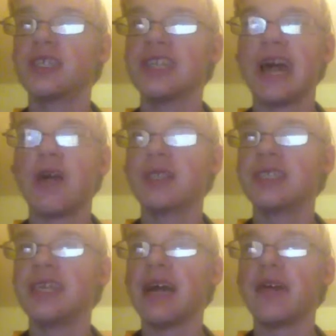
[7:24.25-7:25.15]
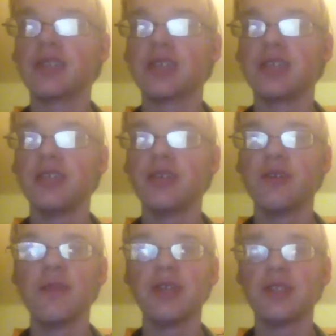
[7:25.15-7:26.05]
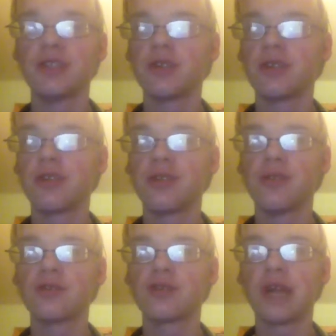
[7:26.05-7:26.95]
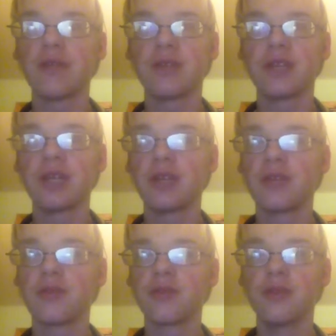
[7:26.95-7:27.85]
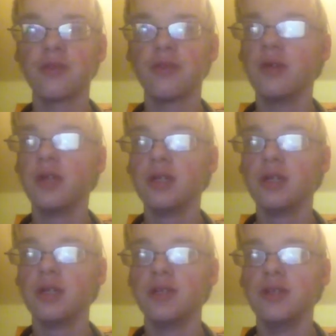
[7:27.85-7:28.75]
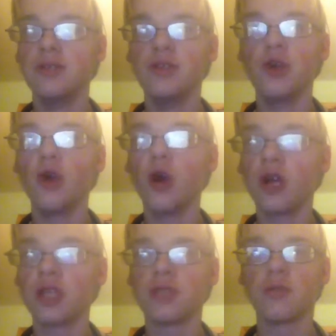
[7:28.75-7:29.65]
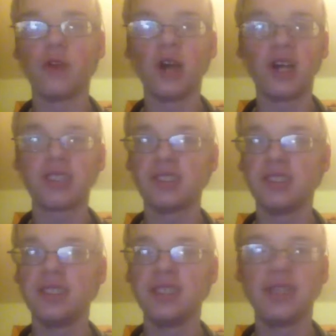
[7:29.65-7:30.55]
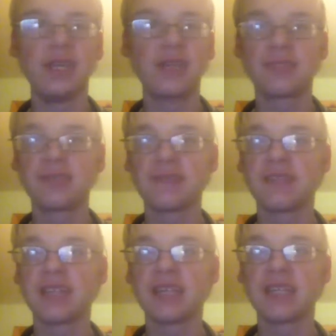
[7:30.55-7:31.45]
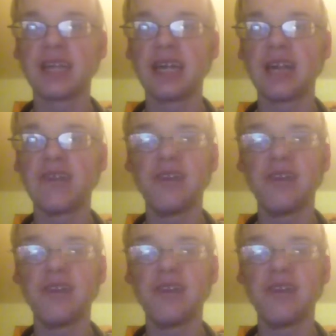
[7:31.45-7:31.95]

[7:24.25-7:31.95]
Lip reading: and hours and hours on your adventure, traveling through New York to Washington or something like that. If you